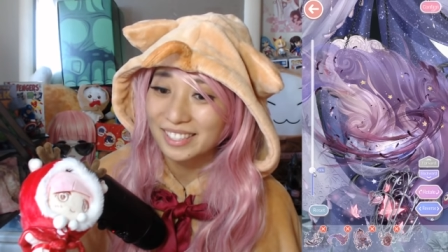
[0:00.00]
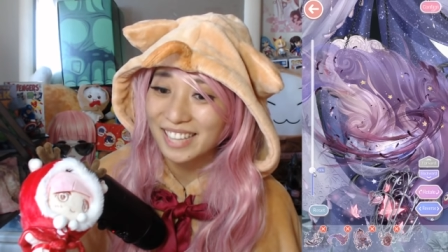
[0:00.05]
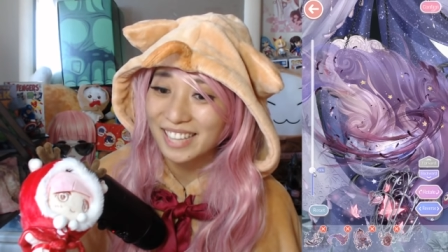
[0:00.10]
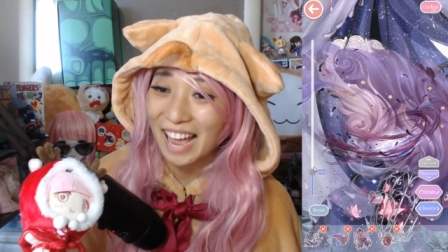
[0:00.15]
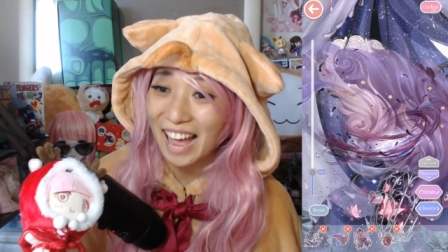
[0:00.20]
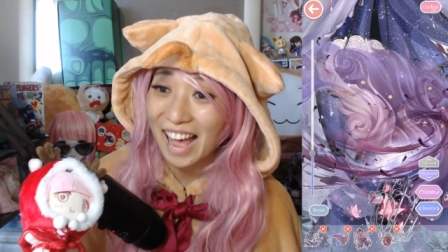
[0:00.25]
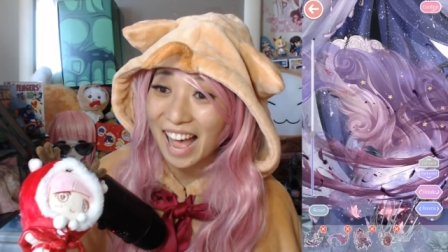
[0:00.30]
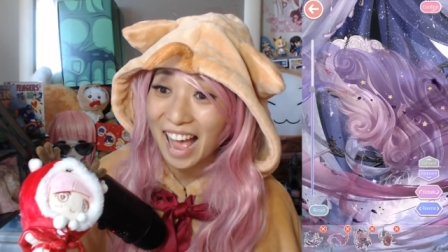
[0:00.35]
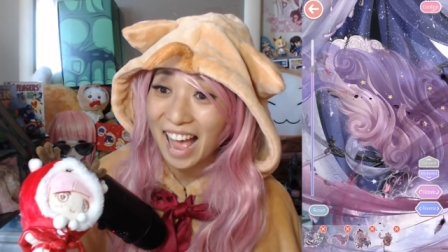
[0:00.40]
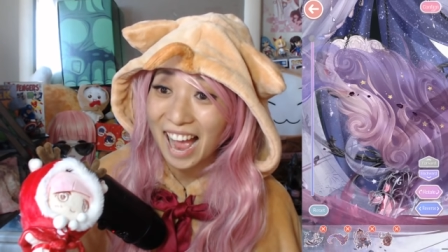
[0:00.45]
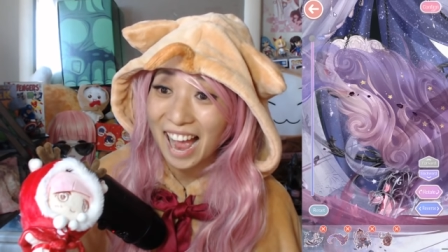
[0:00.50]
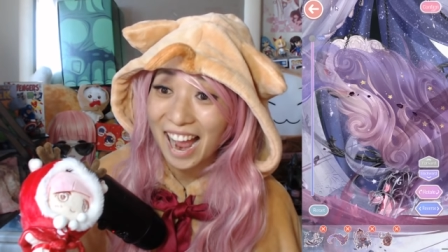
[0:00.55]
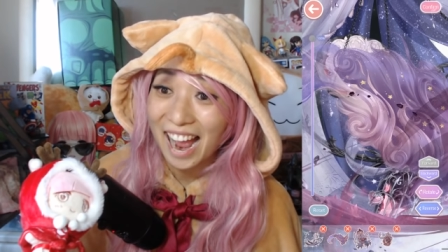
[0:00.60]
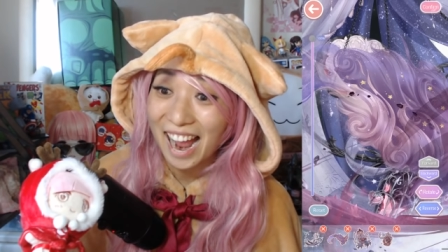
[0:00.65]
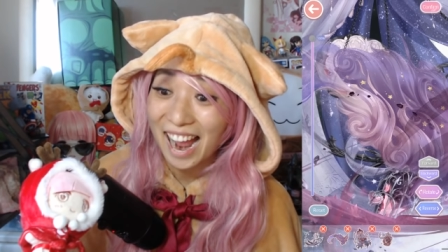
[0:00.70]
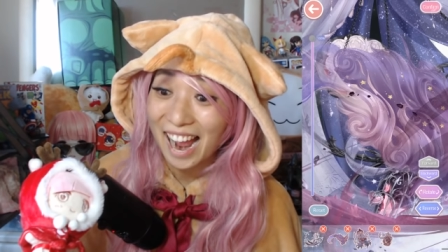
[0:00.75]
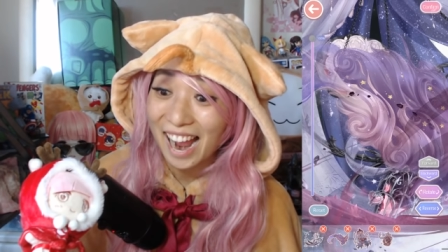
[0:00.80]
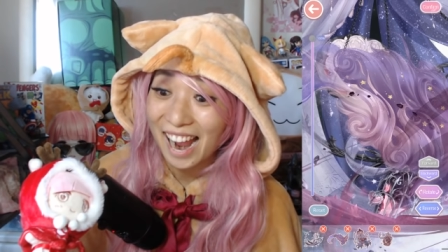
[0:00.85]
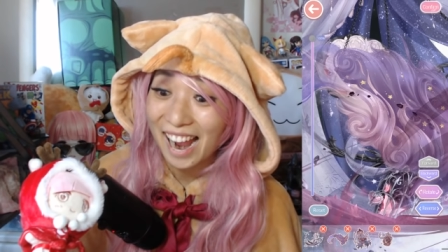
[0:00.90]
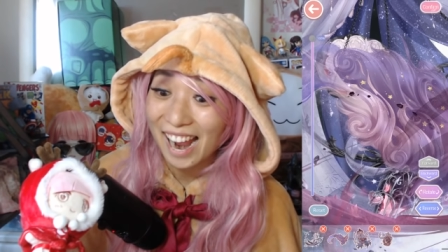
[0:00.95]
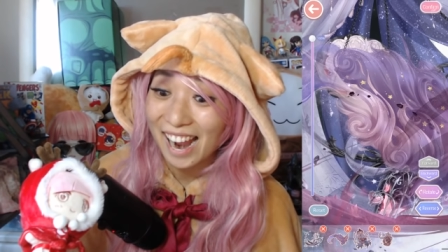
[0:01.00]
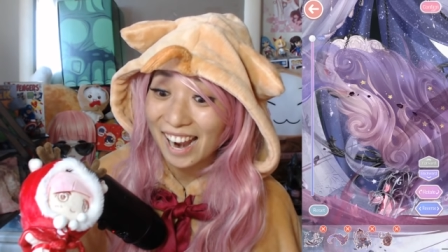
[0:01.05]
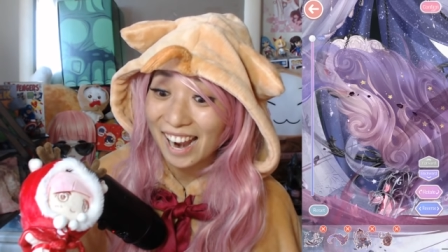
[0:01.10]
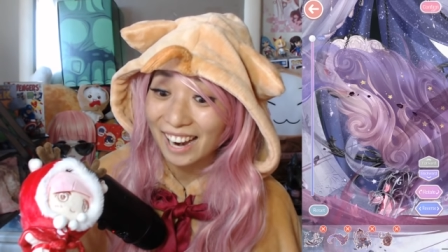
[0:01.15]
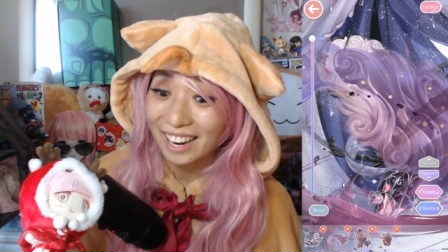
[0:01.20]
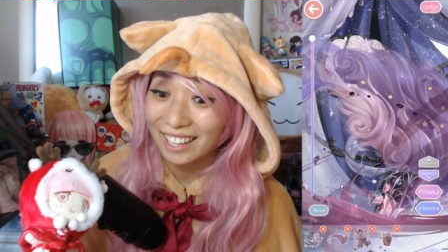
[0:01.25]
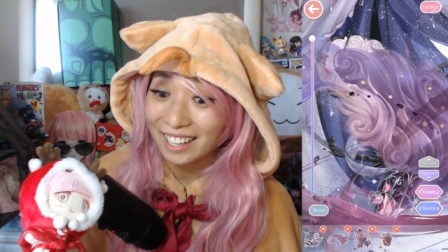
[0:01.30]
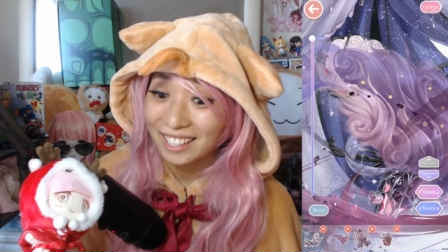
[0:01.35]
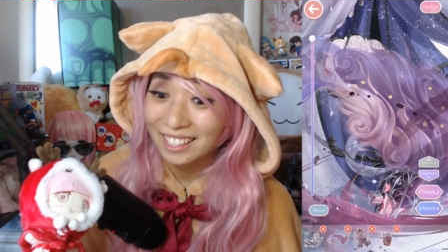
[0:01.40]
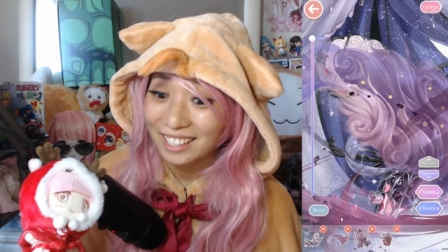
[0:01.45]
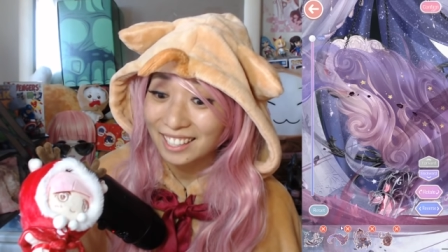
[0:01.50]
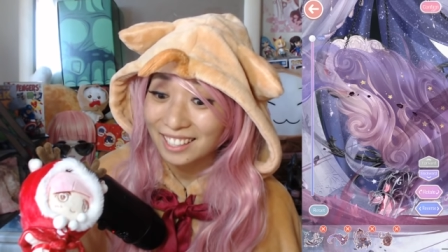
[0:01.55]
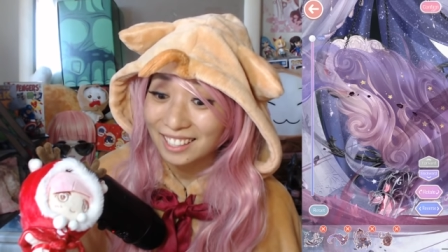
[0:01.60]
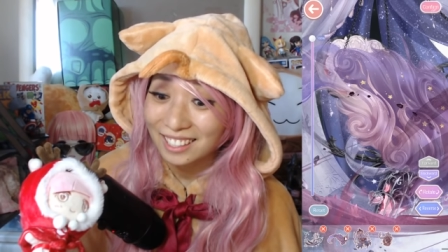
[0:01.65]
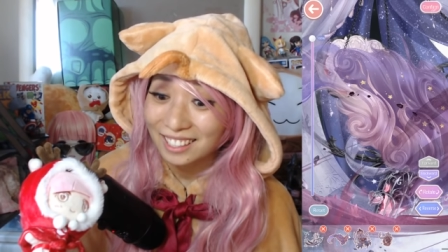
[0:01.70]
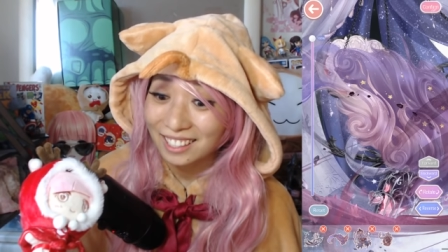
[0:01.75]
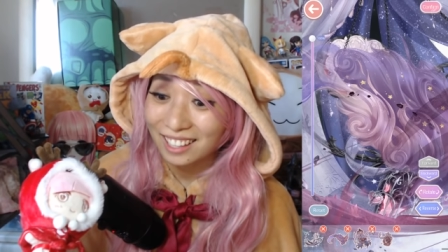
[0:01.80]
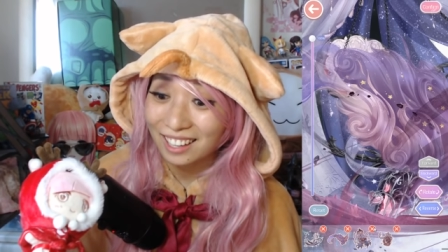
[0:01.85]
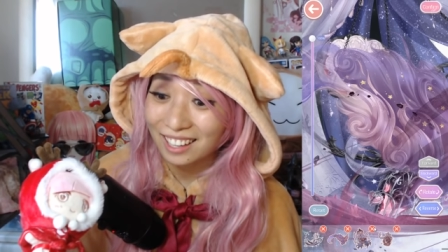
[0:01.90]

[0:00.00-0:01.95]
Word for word: Dang.